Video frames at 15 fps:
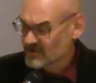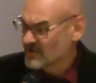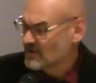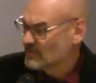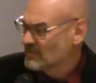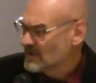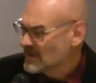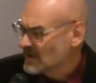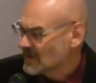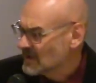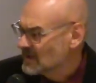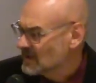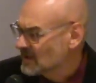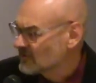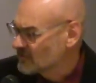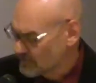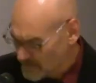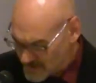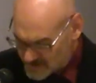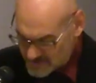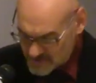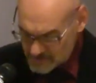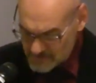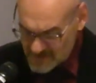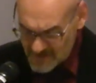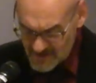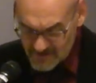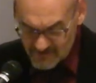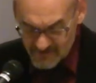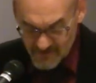at me, expecting
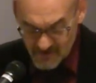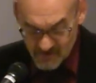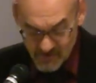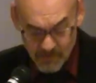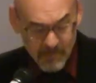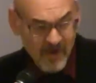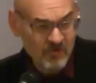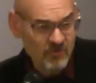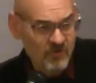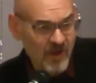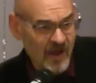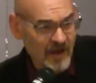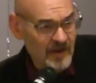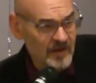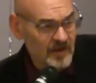me to finish the punchline.